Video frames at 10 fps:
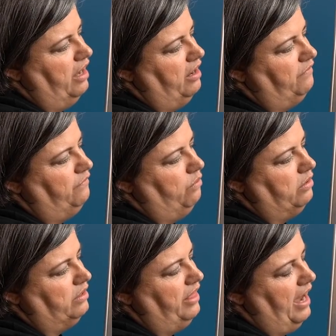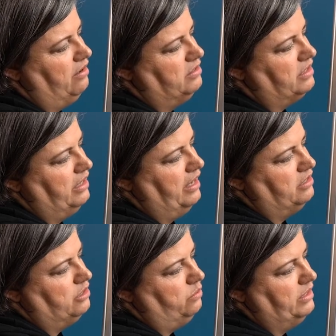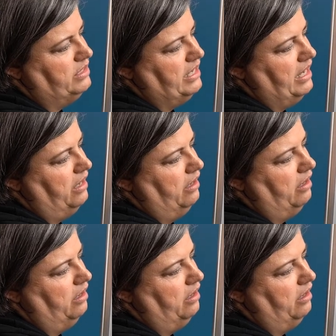at 4,020